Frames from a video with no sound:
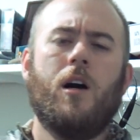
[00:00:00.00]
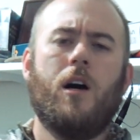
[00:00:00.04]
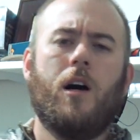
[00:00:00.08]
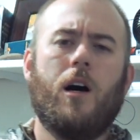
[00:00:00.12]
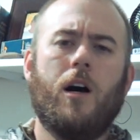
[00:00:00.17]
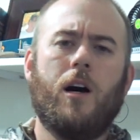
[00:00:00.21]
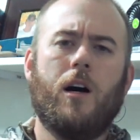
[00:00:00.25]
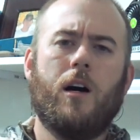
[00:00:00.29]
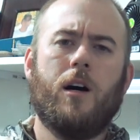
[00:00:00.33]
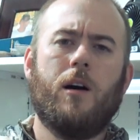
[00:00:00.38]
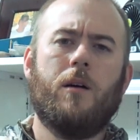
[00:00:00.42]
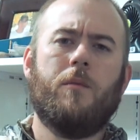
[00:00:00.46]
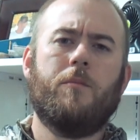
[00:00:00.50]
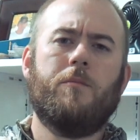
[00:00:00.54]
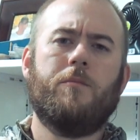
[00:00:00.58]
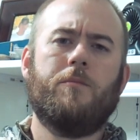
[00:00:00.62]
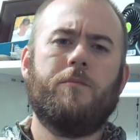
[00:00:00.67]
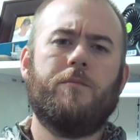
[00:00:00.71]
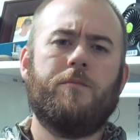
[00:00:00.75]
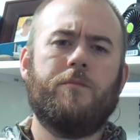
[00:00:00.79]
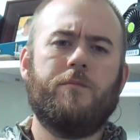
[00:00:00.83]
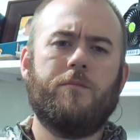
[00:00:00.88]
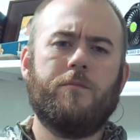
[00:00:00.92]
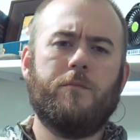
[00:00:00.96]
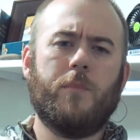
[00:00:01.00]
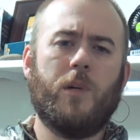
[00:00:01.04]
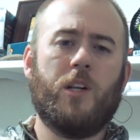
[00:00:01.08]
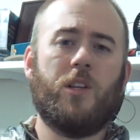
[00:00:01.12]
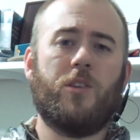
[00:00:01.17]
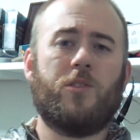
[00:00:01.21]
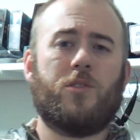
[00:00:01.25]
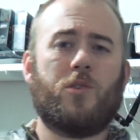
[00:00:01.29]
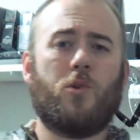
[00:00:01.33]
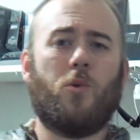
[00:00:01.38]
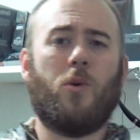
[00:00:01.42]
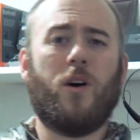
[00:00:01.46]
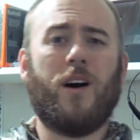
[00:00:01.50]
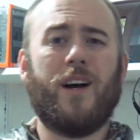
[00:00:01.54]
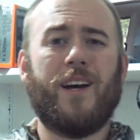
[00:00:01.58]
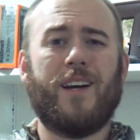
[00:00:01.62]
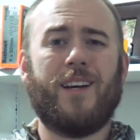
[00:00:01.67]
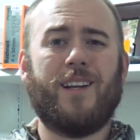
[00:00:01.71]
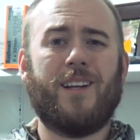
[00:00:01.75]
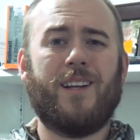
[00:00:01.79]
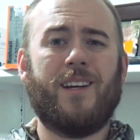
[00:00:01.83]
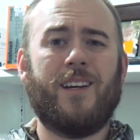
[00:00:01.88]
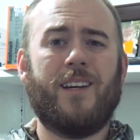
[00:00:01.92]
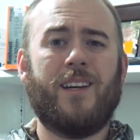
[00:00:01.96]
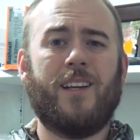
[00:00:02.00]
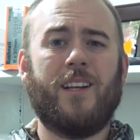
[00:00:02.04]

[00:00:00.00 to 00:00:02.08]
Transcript: But it looks quiet.